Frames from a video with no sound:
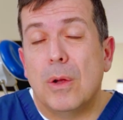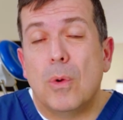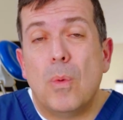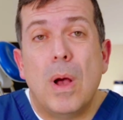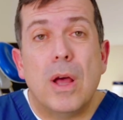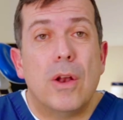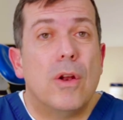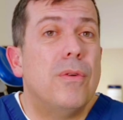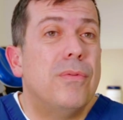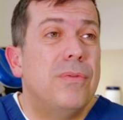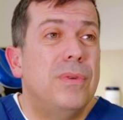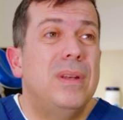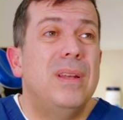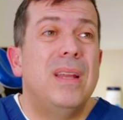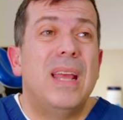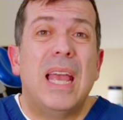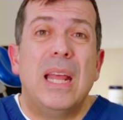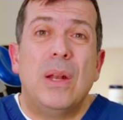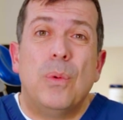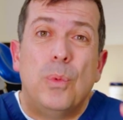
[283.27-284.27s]
quite
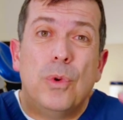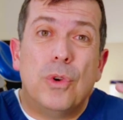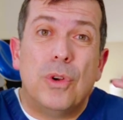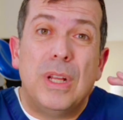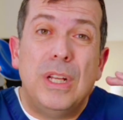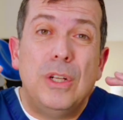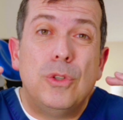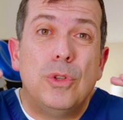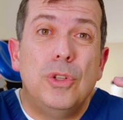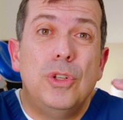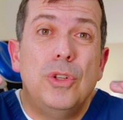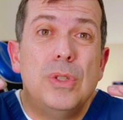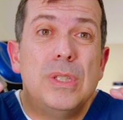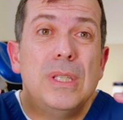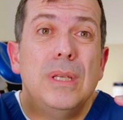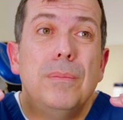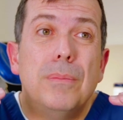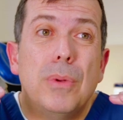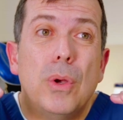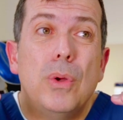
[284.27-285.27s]
often, and we're
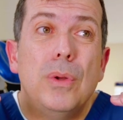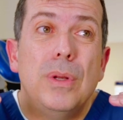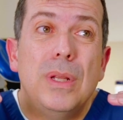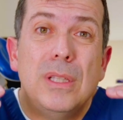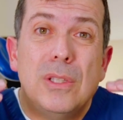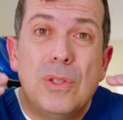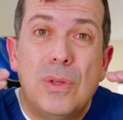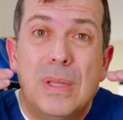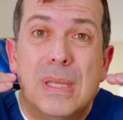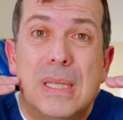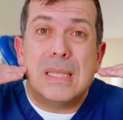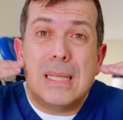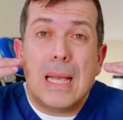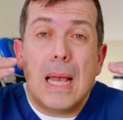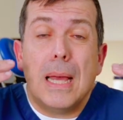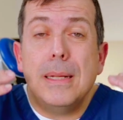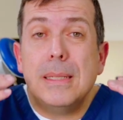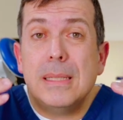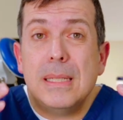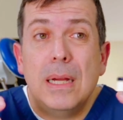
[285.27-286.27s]
introducing bone into the
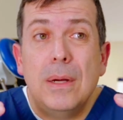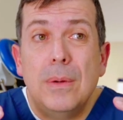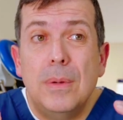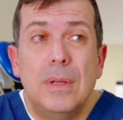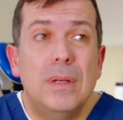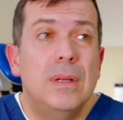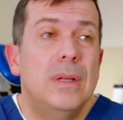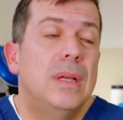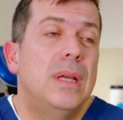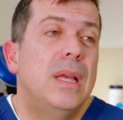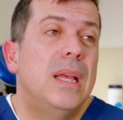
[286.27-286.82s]
sinus area,